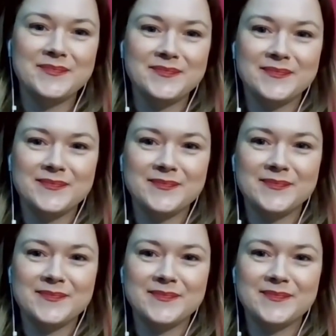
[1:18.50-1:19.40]

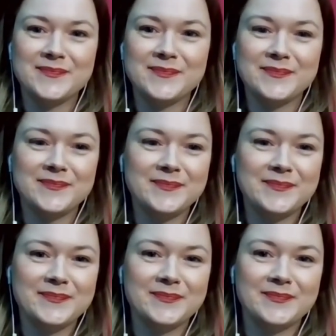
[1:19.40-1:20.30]

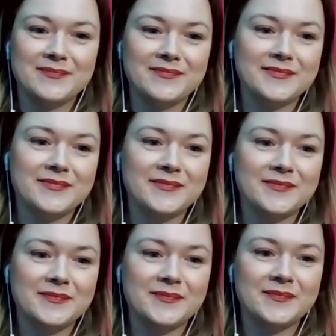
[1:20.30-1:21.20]

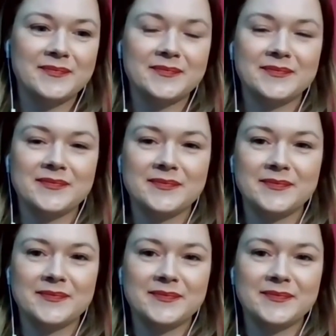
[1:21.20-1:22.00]
Nothing is said.